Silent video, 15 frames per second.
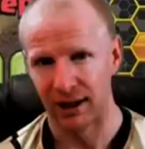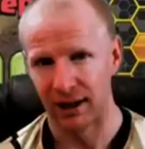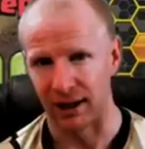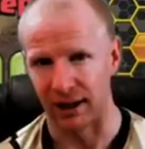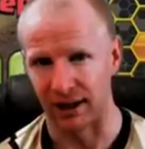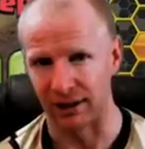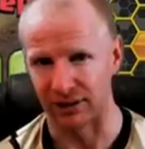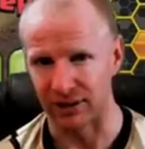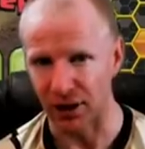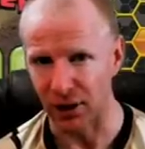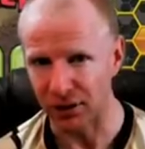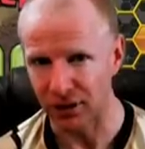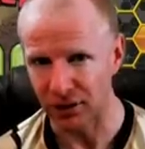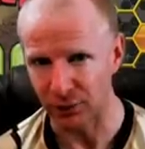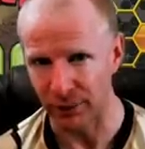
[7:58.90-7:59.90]
uh,
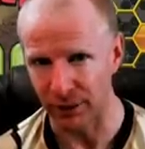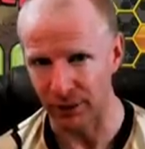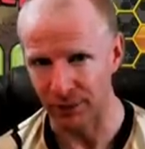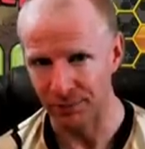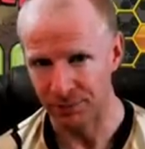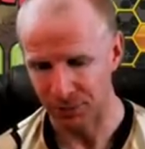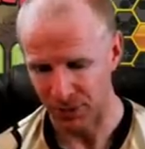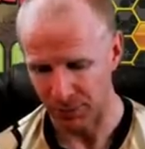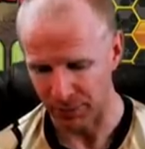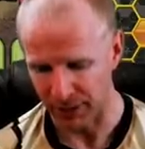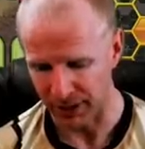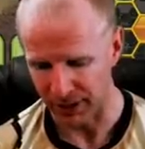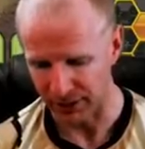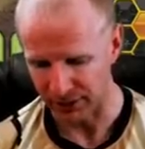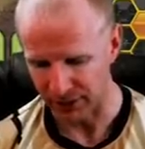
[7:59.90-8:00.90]
skeleton spell but
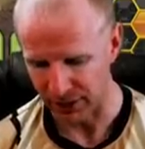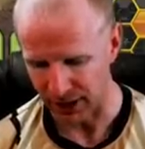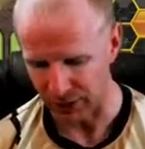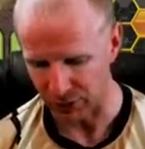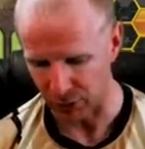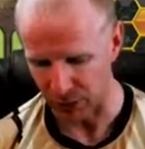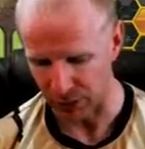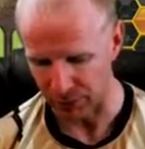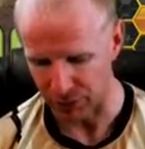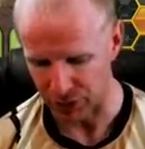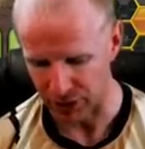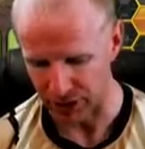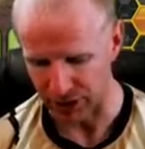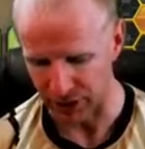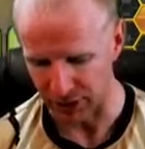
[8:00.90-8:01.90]
he's going to have no problem pushing
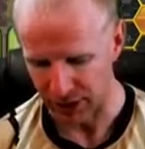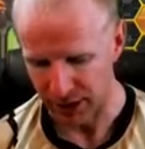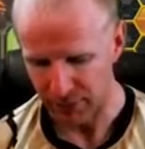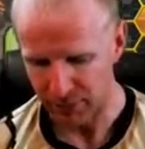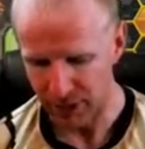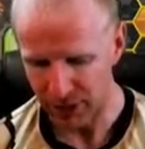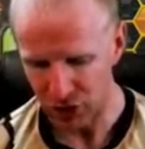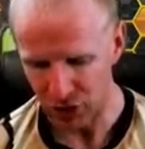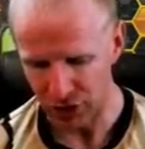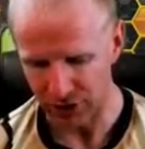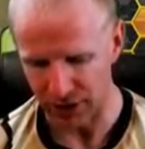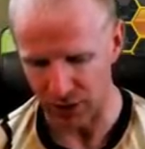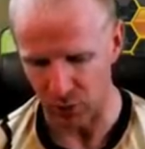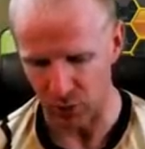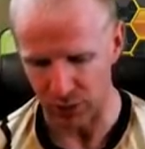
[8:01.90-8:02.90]
in here. Make sure
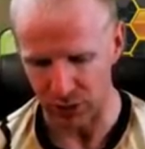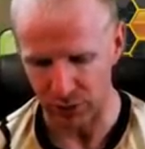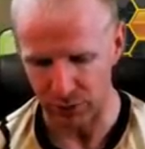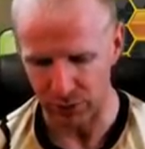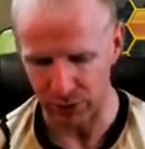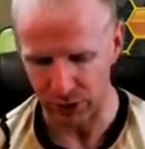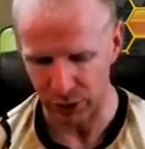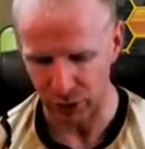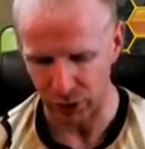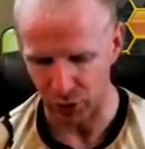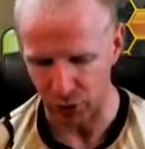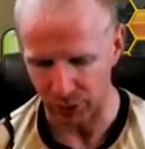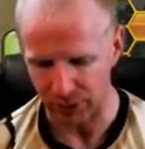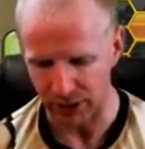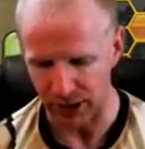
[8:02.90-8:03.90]
that when you put those
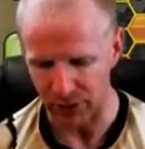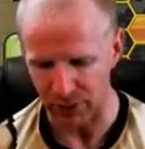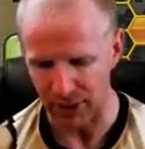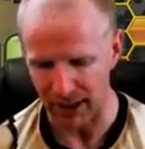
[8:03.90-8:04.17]
golems down, you